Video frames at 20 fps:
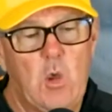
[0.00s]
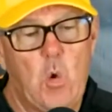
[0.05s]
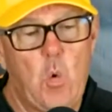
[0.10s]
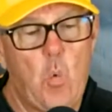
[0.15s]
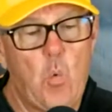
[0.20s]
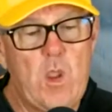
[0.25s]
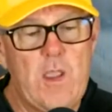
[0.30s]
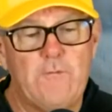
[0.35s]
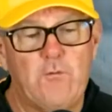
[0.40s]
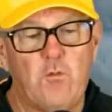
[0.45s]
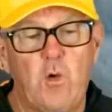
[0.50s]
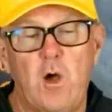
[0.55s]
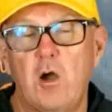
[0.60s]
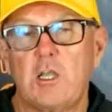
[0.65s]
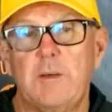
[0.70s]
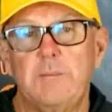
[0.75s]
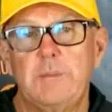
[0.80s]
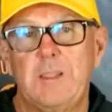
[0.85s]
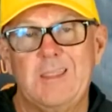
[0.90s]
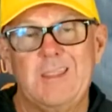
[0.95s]
we have
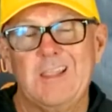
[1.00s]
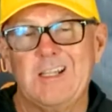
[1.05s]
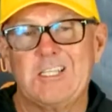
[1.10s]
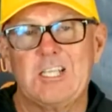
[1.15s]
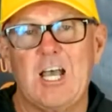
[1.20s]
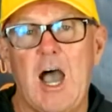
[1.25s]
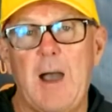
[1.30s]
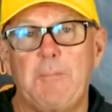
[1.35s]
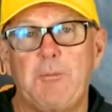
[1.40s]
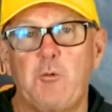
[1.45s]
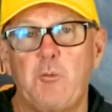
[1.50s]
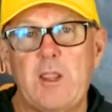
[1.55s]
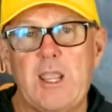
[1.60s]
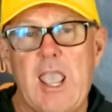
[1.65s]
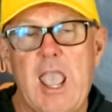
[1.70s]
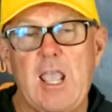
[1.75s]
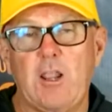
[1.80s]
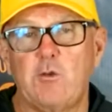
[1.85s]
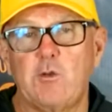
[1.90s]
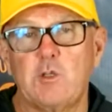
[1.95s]
welcomed the top 3
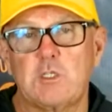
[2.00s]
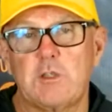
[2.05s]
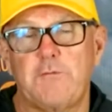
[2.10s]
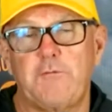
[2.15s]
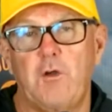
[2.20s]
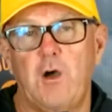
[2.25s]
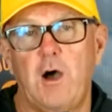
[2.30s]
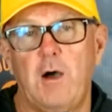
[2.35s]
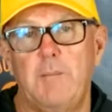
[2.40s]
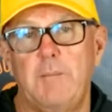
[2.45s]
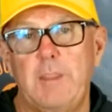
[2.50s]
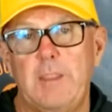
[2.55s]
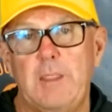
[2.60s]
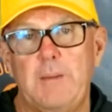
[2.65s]
anglers from